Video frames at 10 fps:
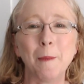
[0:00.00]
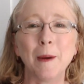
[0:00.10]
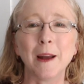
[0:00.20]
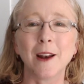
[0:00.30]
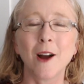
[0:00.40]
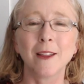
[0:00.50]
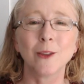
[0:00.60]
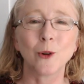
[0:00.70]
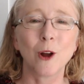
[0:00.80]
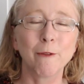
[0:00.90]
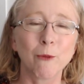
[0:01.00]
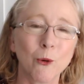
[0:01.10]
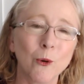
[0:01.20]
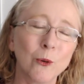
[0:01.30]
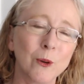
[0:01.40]
But I thought
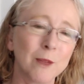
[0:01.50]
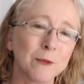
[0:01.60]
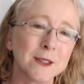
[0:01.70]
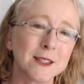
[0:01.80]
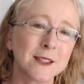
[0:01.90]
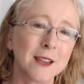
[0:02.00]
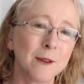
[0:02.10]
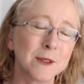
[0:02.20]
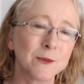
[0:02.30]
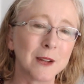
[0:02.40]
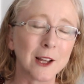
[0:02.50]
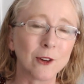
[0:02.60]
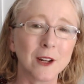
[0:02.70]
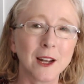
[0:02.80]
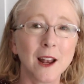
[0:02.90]
overall it was really
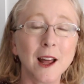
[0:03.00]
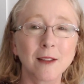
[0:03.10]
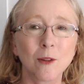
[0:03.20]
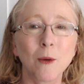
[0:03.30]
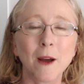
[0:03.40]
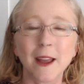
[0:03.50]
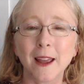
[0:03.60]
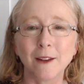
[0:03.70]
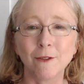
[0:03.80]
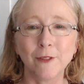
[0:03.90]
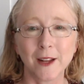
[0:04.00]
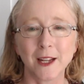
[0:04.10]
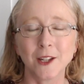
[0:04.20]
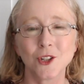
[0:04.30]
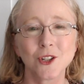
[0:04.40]
good, and I liked the way it
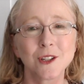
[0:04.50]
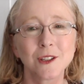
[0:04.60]
finished.